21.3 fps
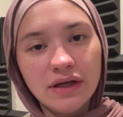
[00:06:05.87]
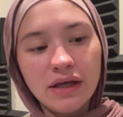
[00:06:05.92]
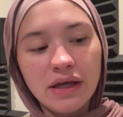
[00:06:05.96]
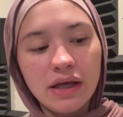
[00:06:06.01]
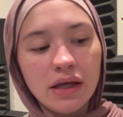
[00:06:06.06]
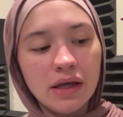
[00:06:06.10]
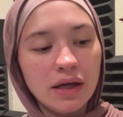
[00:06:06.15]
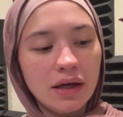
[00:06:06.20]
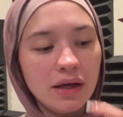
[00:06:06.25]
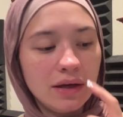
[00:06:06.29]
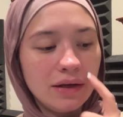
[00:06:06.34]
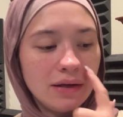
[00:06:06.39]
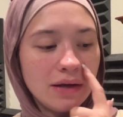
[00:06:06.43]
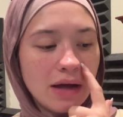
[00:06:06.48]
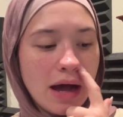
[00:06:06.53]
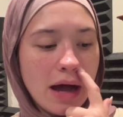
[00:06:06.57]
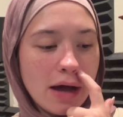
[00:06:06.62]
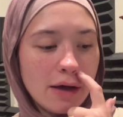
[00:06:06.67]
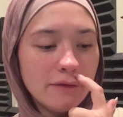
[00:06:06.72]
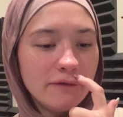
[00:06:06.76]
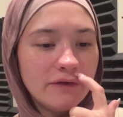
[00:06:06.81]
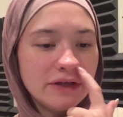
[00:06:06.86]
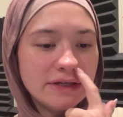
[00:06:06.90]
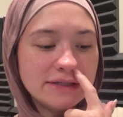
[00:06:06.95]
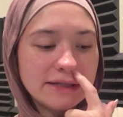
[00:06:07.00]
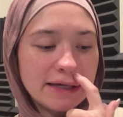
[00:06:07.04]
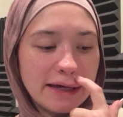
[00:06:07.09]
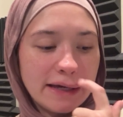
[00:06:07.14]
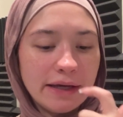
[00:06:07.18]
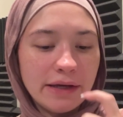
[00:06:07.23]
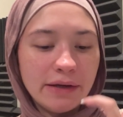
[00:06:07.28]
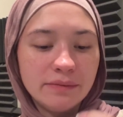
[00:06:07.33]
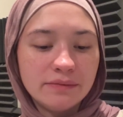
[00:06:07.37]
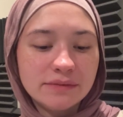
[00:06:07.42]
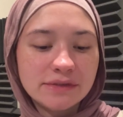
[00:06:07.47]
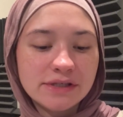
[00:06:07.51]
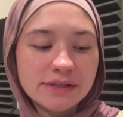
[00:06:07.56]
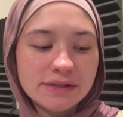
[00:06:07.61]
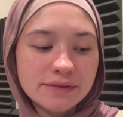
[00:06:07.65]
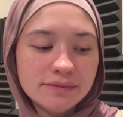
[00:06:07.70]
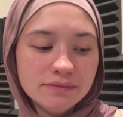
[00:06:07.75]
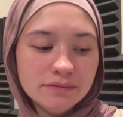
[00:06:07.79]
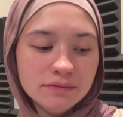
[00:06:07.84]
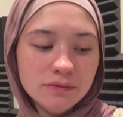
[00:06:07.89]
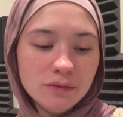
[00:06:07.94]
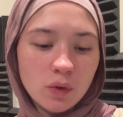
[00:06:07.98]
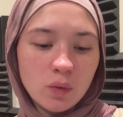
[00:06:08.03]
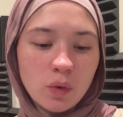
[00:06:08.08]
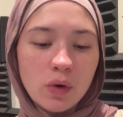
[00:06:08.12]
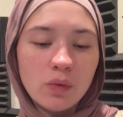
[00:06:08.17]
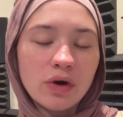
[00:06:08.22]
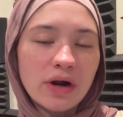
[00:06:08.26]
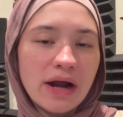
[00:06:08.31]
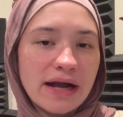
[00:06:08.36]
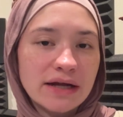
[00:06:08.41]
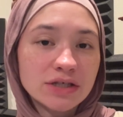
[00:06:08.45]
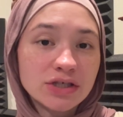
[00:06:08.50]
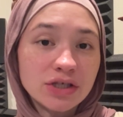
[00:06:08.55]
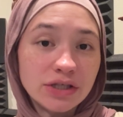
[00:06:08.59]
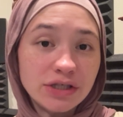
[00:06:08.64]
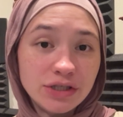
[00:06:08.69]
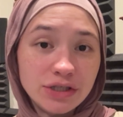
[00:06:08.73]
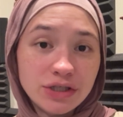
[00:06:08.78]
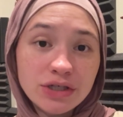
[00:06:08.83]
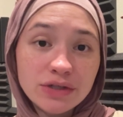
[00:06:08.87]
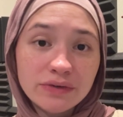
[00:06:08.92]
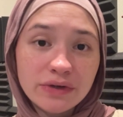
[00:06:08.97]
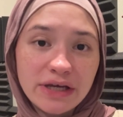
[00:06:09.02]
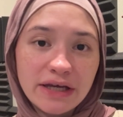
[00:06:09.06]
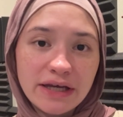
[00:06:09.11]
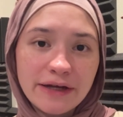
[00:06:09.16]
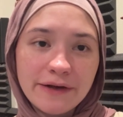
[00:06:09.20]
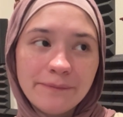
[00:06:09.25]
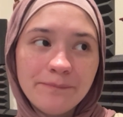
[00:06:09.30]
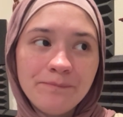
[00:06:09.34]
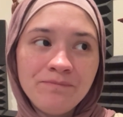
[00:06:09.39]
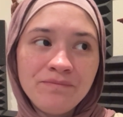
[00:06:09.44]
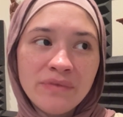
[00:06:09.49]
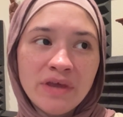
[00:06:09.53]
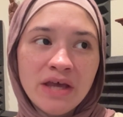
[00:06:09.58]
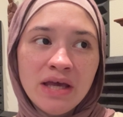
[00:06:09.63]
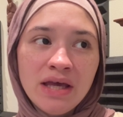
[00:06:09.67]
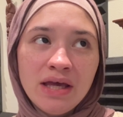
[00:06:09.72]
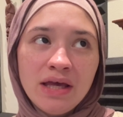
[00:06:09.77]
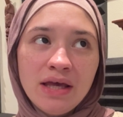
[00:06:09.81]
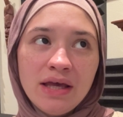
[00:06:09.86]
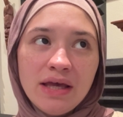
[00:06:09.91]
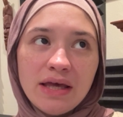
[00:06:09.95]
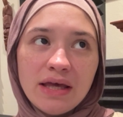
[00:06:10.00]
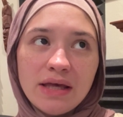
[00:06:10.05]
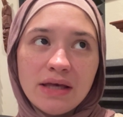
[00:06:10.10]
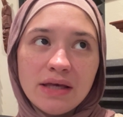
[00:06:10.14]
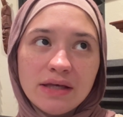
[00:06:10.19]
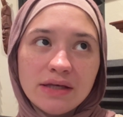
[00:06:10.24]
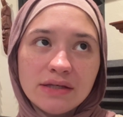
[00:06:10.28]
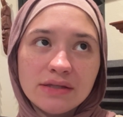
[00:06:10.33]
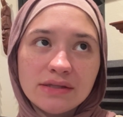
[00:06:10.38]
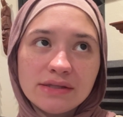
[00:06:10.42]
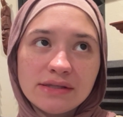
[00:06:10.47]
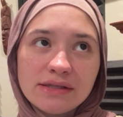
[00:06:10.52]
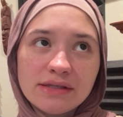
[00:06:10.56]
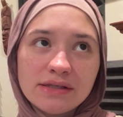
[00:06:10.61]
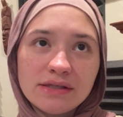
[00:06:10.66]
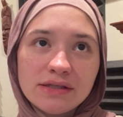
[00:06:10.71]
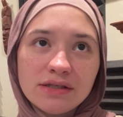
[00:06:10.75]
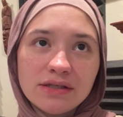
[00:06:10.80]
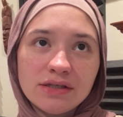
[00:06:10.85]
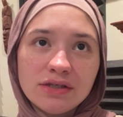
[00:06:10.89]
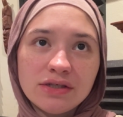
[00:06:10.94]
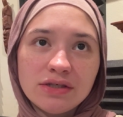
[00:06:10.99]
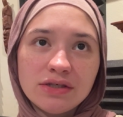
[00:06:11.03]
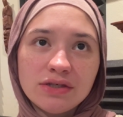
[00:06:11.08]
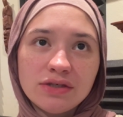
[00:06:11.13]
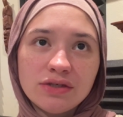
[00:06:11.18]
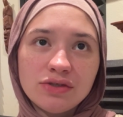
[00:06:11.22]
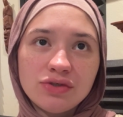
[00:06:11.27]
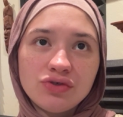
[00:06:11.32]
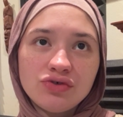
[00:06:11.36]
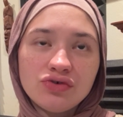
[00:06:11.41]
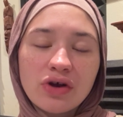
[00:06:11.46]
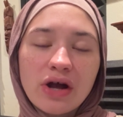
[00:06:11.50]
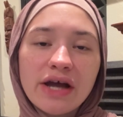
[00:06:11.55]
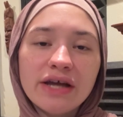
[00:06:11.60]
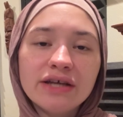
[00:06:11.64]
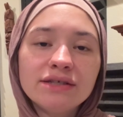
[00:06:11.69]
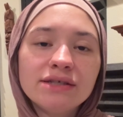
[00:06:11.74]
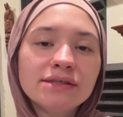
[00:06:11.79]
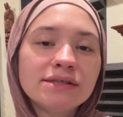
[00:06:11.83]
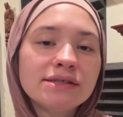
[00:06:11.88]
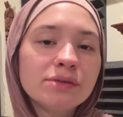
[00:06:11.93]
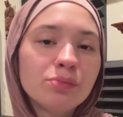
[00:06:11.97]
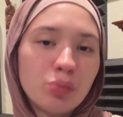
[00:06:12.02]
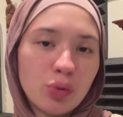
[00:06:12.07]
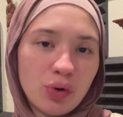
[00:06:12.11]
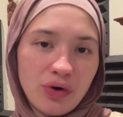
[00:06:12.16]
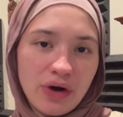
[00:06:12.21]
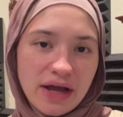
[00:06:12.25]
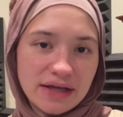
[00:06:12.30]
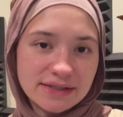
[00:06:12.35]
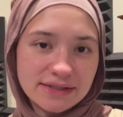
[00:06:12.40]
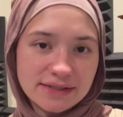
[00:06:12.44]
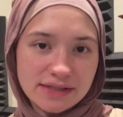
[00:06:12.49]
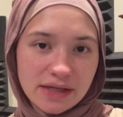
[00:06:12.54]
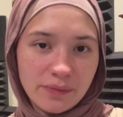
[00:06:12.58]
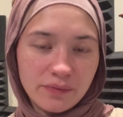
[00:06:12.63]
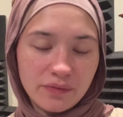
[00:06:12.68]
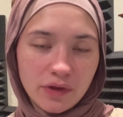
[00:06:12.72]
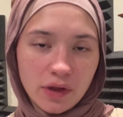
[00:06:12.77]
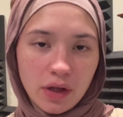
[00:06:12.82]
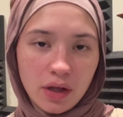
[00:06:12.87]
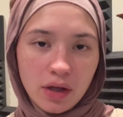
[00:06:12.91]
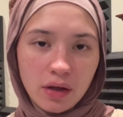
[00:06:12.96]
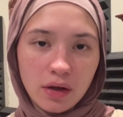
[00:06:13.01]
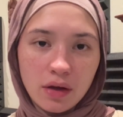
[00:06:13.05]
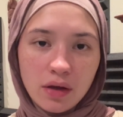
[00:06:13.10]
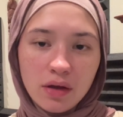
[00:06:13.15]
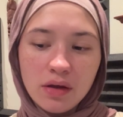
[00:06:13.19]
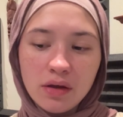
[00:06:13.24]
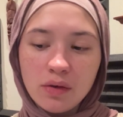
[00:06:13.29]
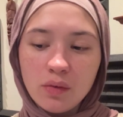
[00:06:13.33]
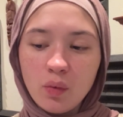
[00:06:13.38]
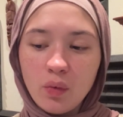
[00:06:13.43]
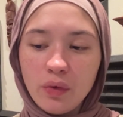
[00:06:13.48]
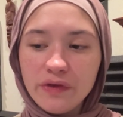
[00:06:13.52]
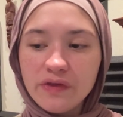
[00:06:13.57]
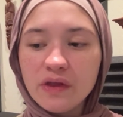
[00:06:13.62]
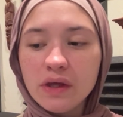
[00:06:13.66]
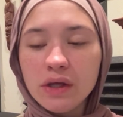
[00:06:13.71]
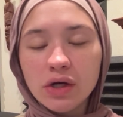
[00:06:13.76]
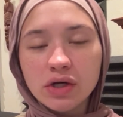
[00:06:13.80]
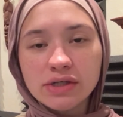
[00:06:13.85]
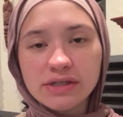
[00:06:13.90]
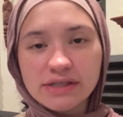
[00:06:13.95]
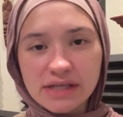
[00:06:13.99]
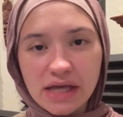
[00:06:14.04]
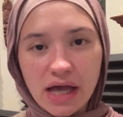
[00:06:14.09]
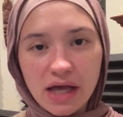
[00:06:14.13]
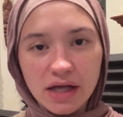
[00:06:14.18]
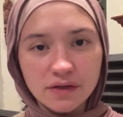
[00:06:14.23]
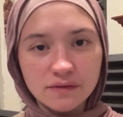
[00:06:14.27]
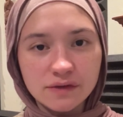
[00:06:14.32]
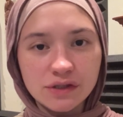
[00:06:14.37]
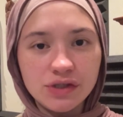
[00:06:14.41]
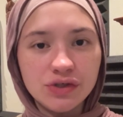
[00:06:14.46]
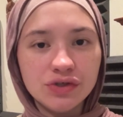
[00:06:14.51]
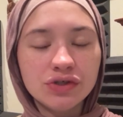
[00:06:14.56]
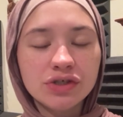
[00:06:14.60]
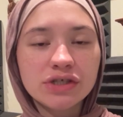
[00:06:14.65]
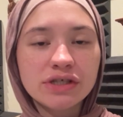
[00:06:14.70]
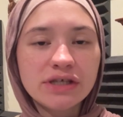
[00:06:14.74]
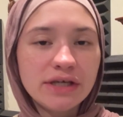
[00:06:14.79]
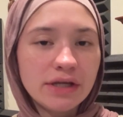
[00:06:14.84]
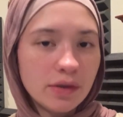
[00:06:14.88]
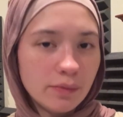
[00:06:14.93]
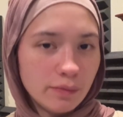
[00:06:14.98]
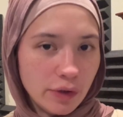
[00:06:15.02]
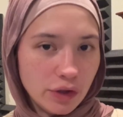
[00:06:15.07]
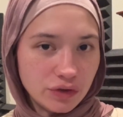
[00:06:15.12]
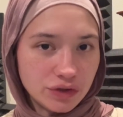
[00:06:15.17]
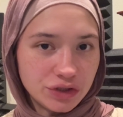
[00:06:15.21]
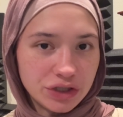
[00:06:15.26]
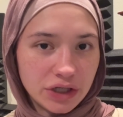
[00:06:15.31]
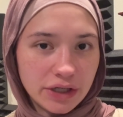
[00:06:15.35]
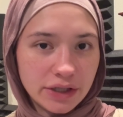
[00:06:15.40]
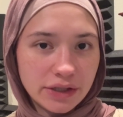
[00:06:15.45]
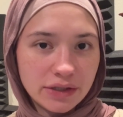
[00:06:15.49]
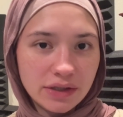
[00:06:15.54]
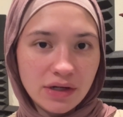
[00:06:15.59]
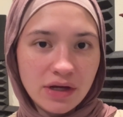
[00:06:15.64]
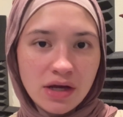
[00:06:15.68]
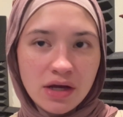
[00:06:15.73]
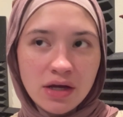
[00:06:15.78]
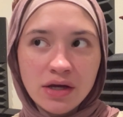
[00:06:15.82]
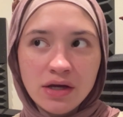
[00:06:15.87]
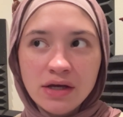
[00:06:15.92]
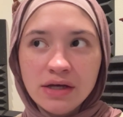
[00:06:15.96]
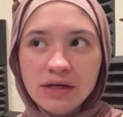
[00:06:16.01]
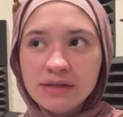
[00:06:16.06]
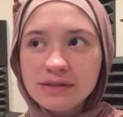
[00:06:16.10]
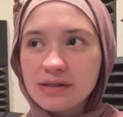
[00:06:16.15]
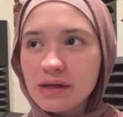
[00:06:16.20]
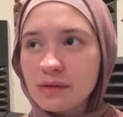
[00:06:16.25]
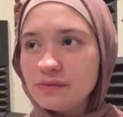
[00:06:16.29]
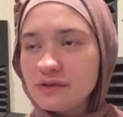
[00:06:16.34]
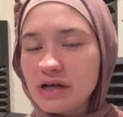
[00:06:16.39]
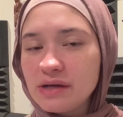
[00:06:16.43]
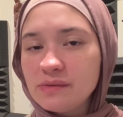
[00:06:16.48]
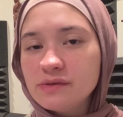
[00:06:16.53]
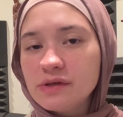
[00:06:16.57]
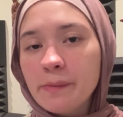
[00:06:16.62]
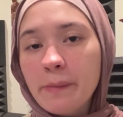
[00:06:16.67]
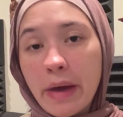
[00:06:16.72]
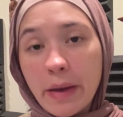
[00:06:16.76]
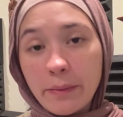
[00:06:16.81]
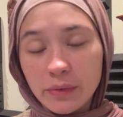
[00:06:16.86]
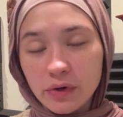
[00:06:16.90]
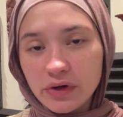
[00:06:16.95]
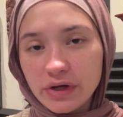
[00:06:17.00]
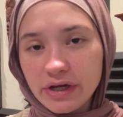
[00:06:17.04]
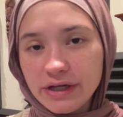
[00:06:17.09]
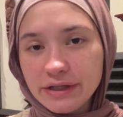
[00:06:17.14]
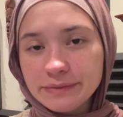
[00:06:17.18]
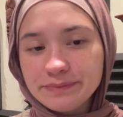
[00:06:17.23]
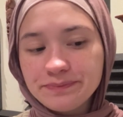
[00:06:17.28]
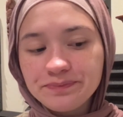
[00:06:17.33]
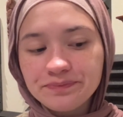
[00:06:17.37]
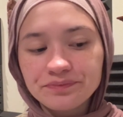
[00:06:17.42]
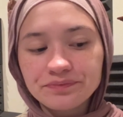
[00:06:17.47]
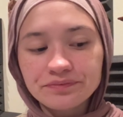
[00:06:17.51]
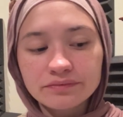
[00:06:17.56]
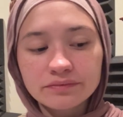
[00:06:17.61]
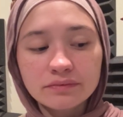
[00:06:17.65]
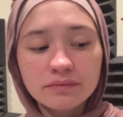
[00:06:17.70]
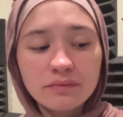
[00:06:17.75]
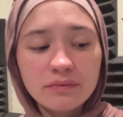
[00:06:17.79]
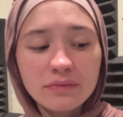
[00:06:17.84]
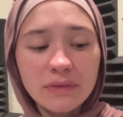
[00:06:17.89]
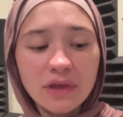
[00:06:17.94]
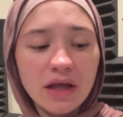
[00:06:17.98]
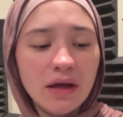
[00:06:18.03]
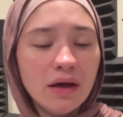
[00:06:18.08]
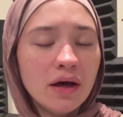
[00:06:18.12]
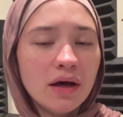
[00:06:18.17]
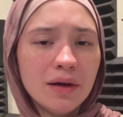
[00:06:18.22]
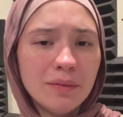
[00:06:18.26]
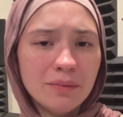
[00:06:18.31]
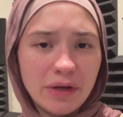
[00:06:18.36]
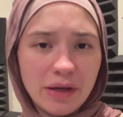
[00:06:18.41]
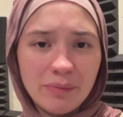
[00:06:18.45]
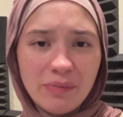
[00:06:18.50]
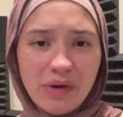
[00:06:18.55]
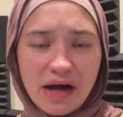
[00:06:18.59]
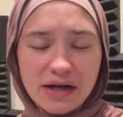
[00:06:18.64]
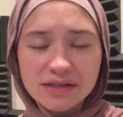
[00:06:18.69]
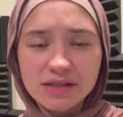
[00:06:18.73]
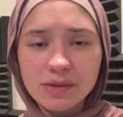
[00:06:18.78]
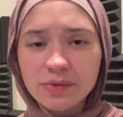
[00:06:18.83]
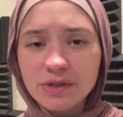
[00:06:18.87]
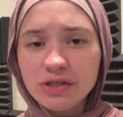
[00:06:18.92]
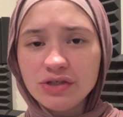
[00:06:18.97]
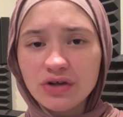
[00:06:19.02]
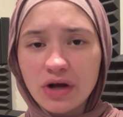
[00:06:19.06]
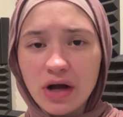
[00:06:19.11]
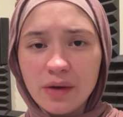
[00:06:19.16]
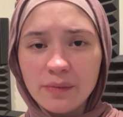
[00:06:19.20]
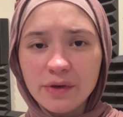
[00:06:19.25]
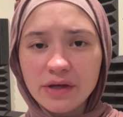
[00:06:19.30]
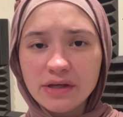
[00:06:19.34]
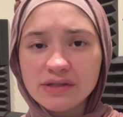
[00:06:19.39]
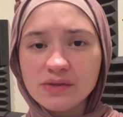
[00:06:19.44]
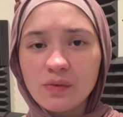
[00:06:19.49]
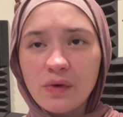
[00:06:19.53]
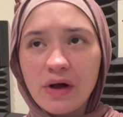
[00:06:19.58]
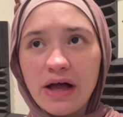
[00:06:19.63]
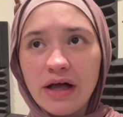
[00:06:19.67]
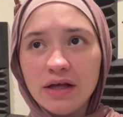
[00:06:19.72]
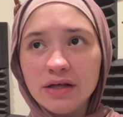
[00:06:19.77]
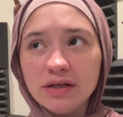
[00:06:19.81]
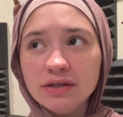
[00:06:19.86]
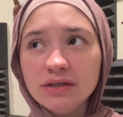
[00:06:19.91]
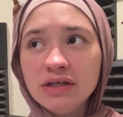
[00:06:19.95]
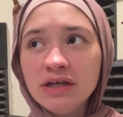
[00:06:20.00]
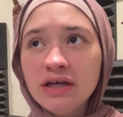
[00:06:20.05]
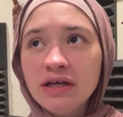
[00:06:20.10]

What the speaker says: And oftentimes what we're actually doing is trying to suppress something within ourselves, usually an emotion, sometimes a memory, and possibly trauma as well.